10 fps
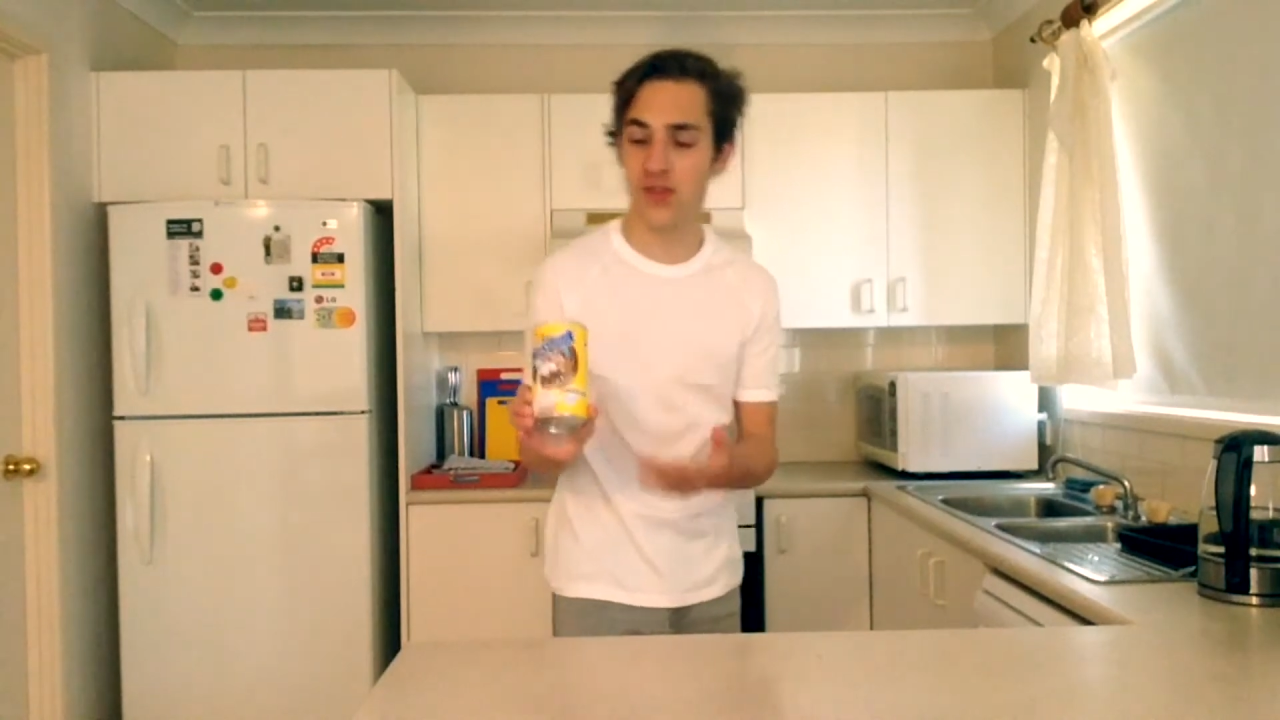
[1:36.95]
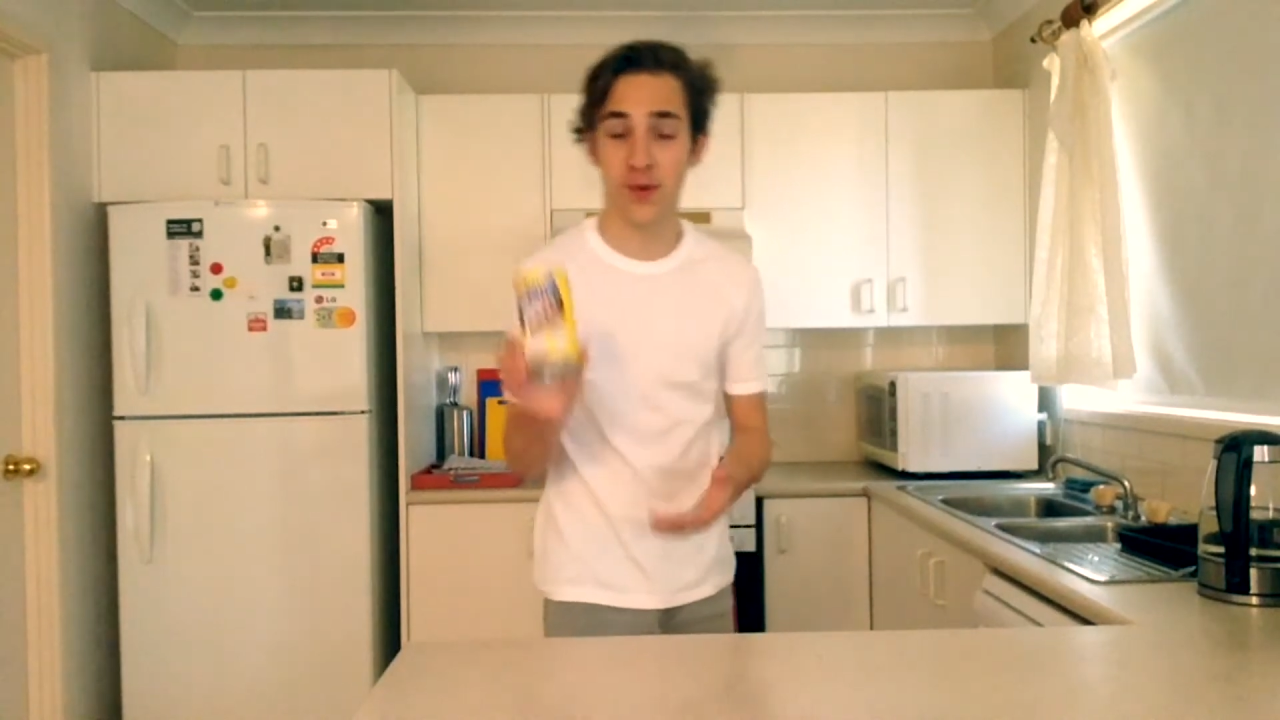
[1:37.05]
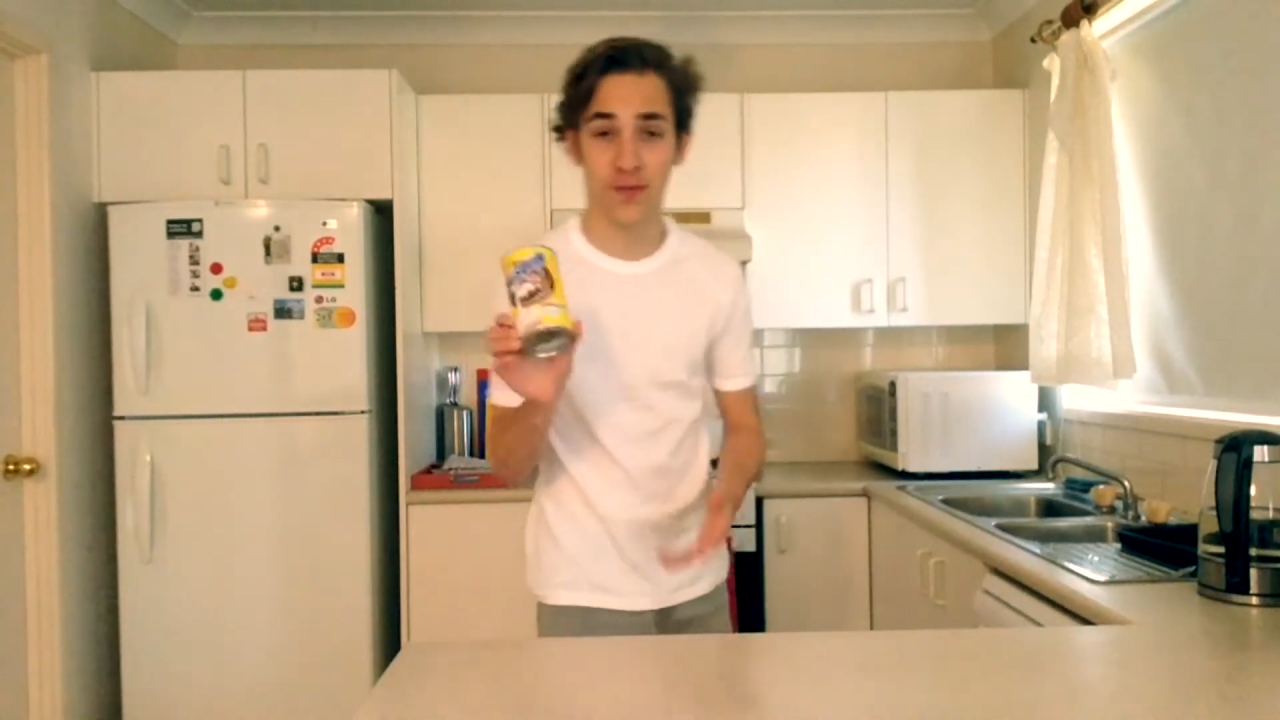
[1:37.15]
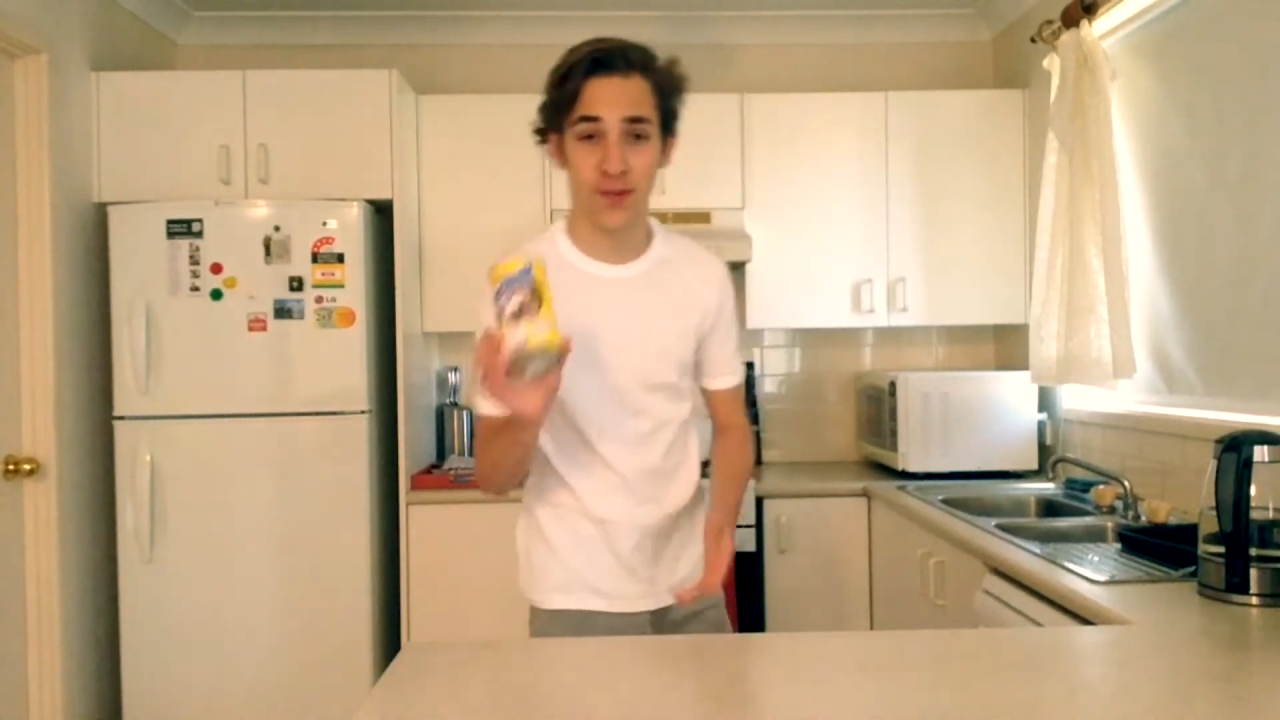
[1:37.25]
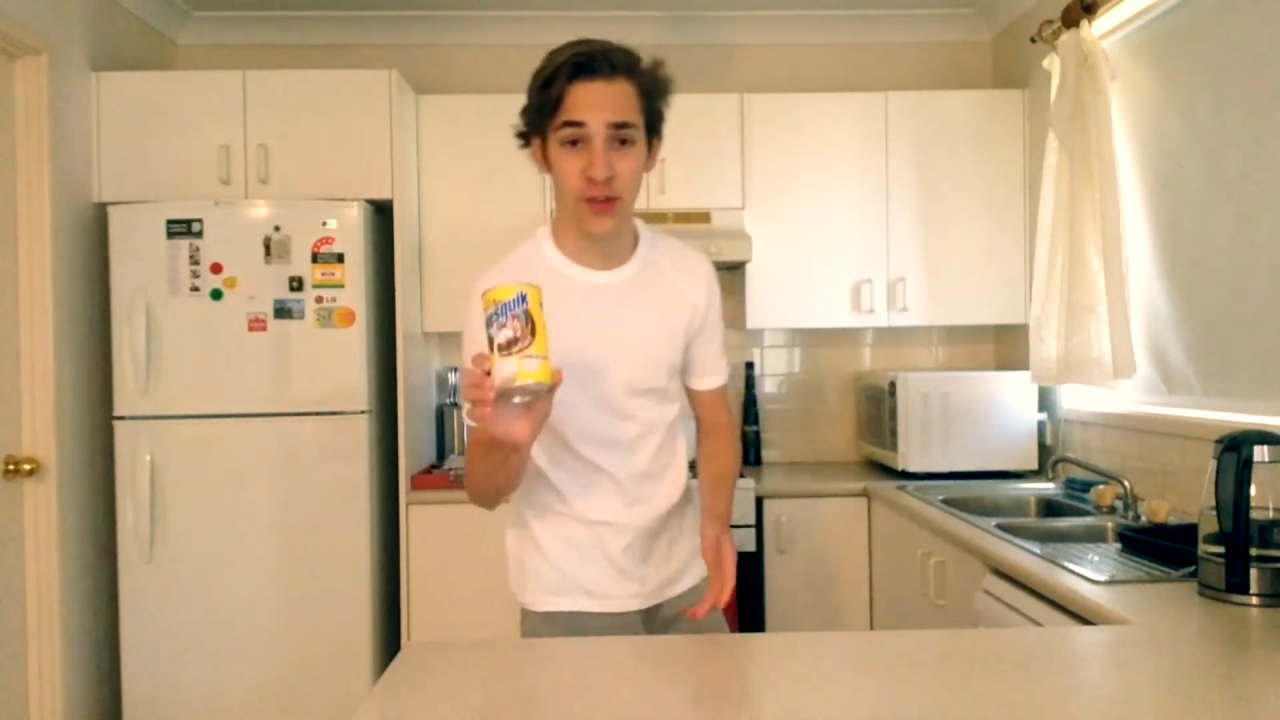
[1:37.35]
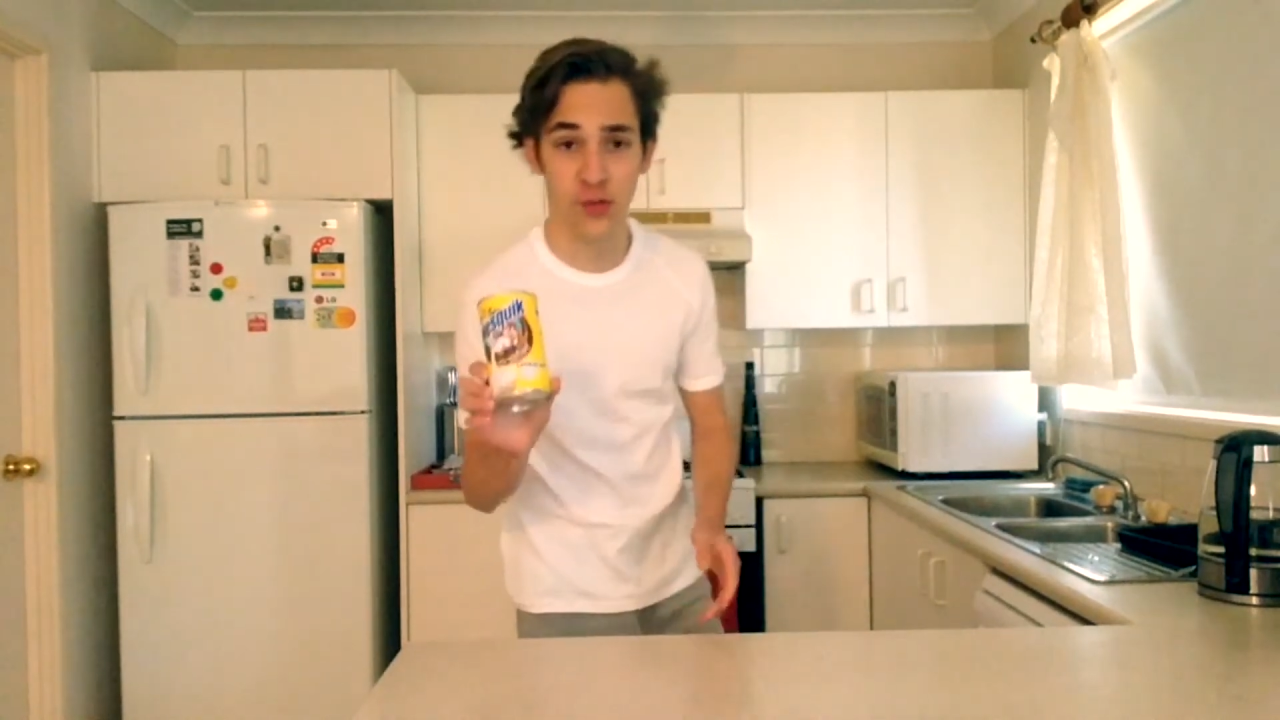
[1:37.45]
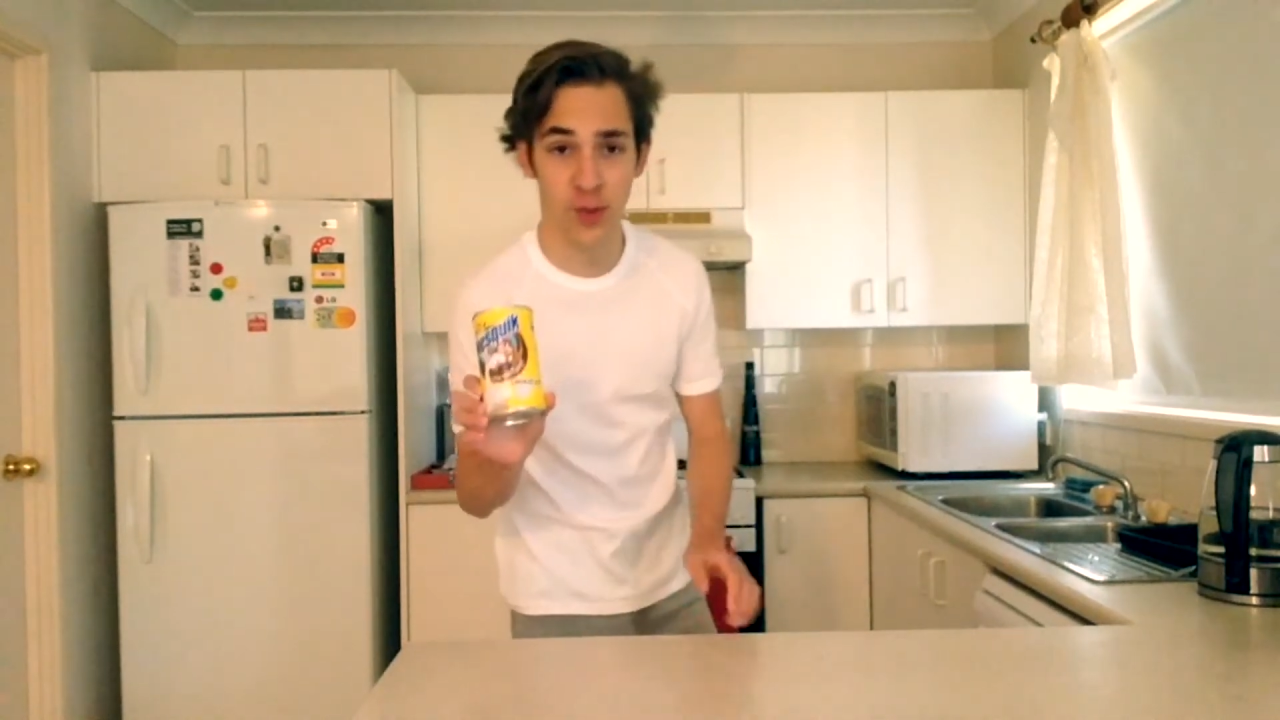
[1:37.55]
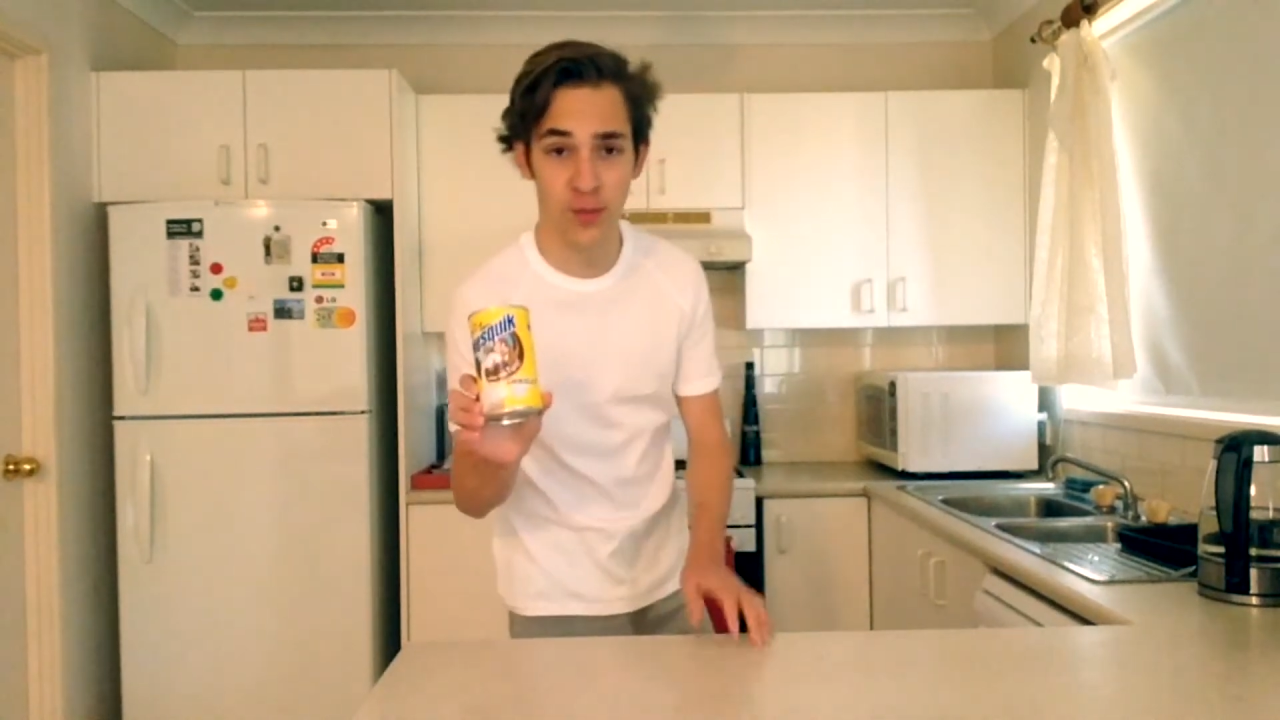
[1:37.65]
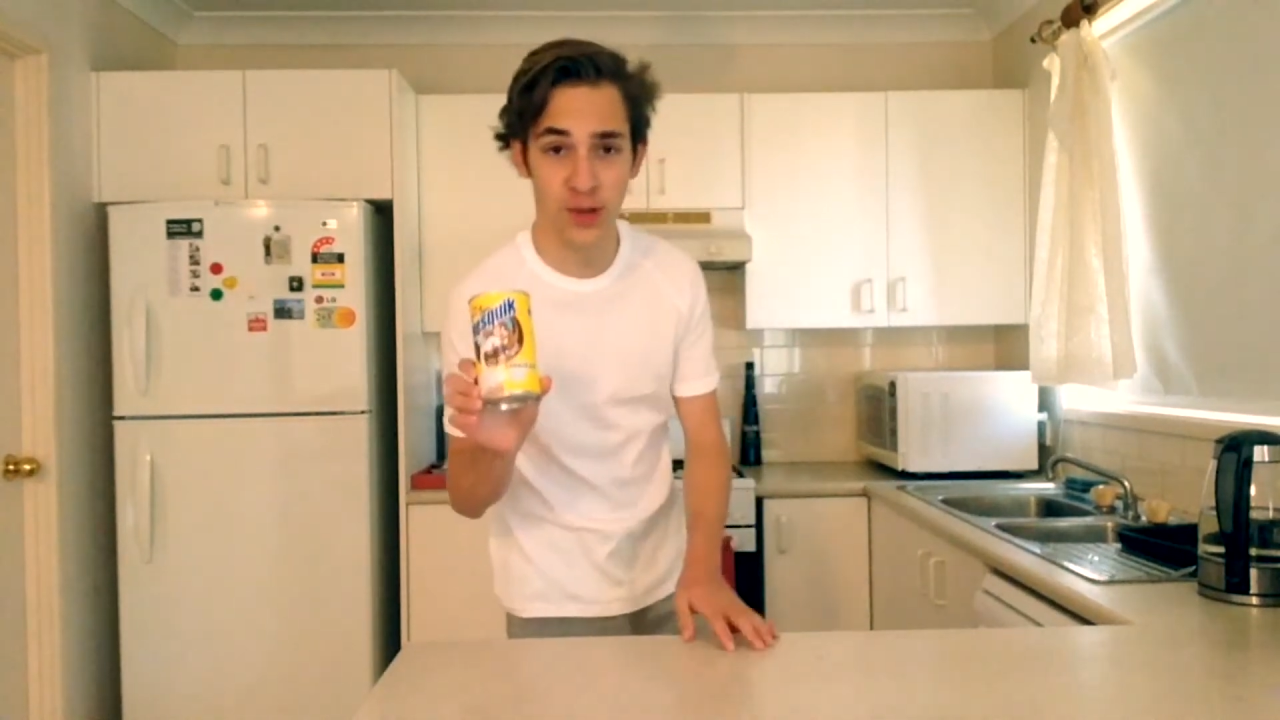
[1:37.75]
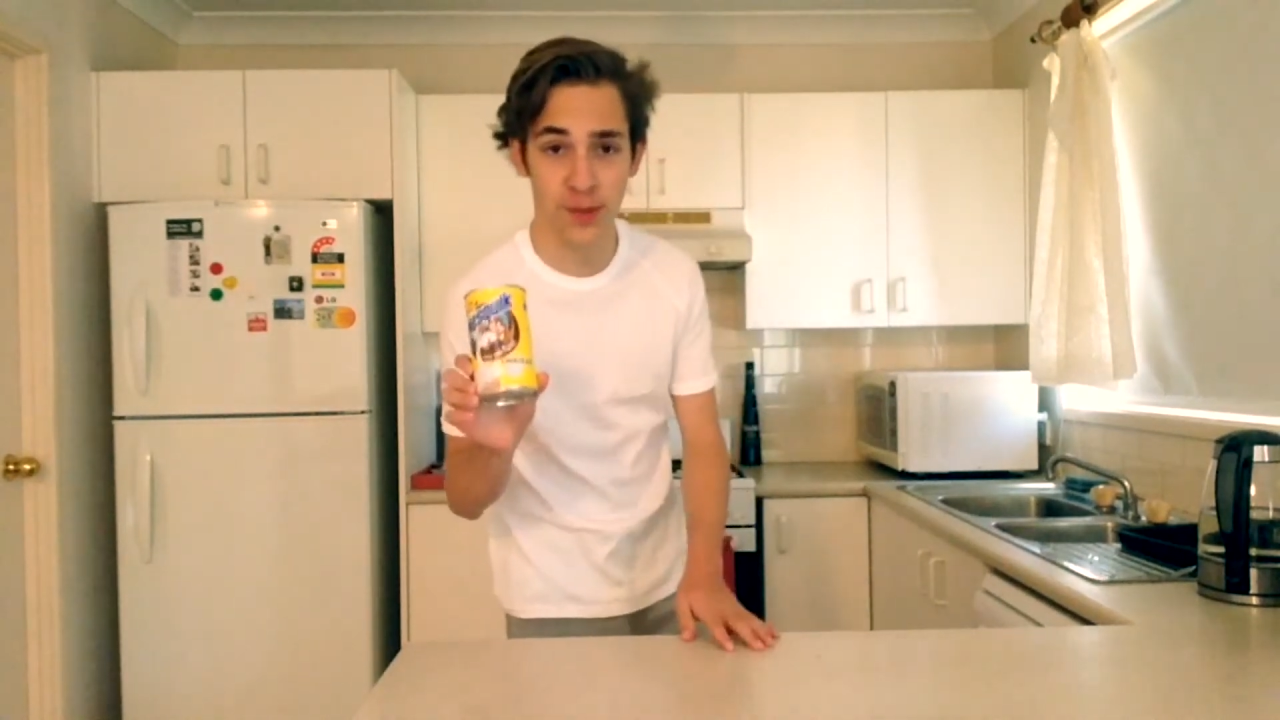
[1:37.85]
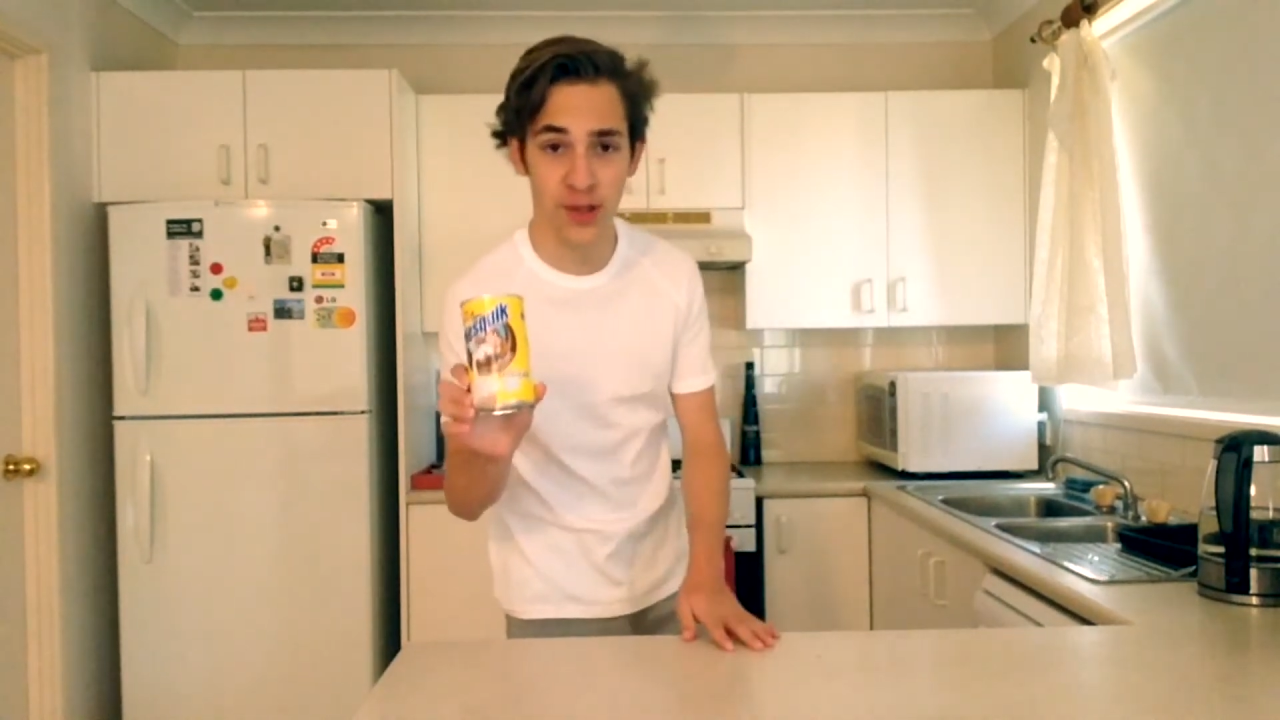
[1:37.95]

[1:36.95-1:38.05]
but for this one we're going to